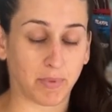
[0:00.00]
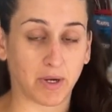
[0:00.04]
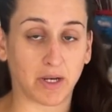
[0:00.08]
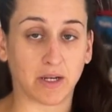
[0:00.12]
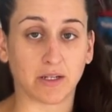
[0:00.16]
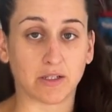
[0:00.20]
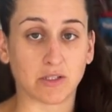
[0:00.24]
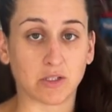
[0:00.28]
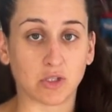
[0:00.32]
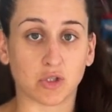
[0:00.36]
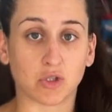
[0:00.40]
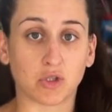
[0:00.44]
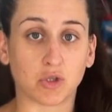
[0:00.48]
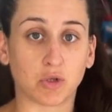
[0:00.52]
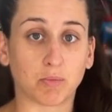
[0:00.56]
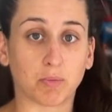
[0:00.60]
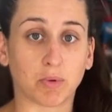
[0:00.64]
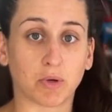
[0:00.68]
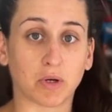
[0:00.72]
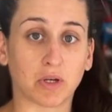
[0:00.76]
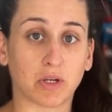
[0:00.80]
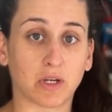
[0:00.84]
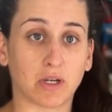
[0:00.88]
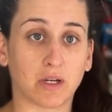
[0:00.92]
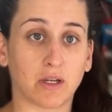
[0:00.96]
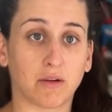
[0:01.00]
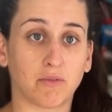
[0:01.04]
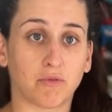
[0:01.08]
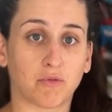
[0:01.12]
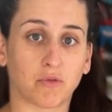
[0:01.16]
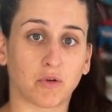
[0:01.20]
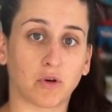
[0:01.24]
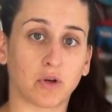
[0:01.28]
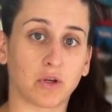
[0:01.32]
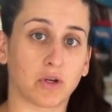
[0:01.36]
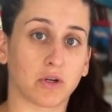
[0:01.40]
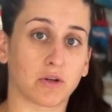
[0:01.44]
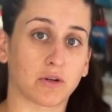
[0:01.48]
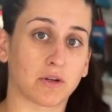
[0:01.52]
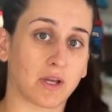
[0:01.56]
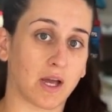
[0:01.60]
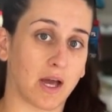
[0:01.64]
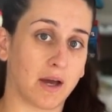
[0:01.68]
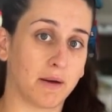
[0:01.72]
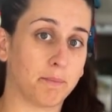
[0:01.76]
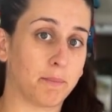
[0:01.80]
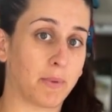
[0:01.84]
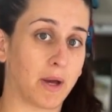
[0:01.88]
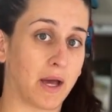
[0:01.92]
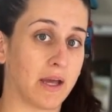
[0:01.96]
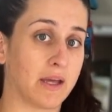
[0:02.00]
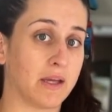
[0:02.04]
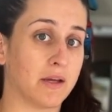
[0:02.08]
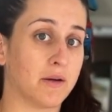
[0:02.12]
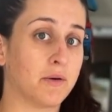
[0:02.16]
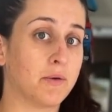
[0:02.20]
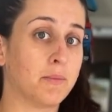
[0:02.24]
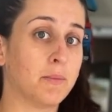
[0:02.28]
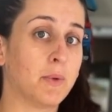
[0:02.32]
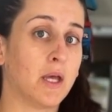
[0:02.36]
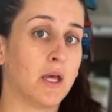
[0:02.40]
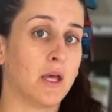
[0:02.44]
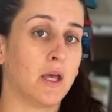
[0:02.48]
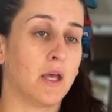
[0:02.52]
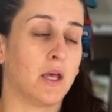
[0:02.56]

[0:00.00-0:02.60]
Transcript: but it is super good for your gut biome,